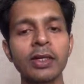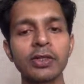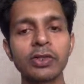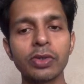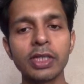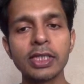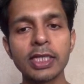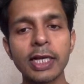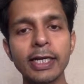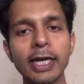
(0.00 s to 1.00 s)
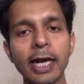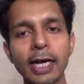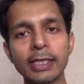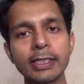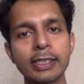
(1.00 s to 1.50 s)
So this line
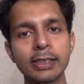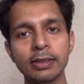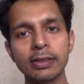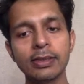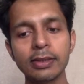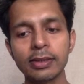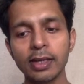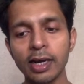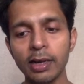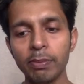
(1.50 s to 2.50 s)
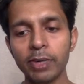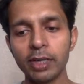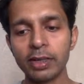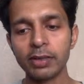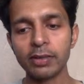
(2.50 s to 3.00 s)
adds the up
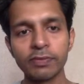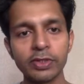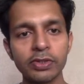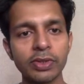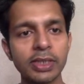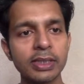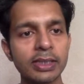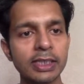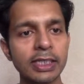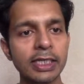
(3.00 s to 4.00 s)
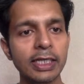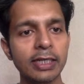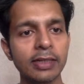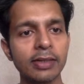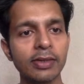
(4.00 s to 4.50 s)
button, which you can see
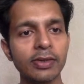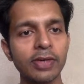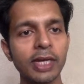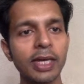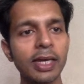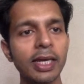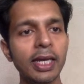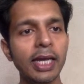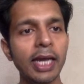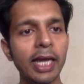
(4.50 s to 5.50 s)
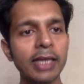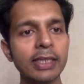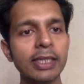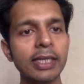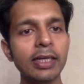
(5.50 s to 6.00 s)
here, okay?
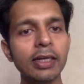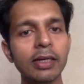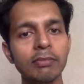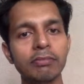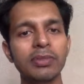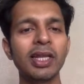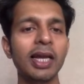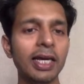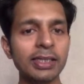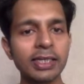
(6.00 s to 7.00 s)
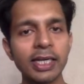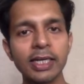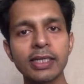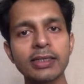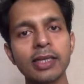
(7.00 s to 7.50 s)
And then the last
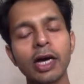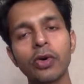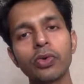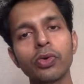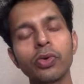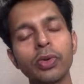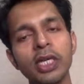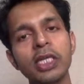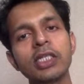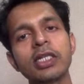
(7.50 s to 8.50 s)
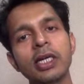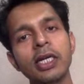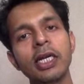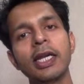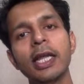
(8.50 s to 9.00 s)
thing is, how do you reach
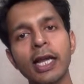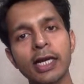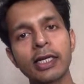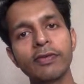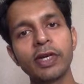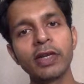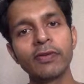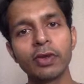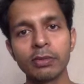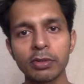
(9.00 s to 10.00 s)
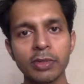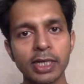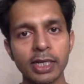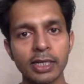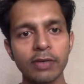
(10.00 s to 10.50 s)
detail activity from the
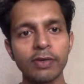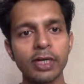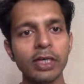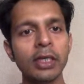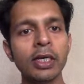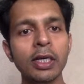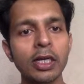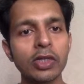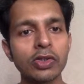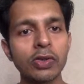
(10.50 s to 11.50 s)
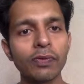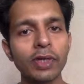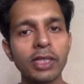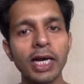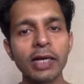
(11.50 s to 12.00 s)
main activity? So
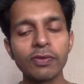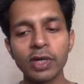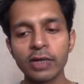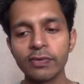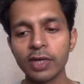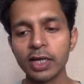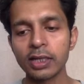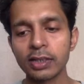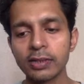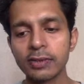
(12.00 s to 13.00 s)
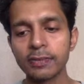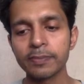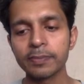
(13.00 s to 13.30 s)
for that, what I've done is,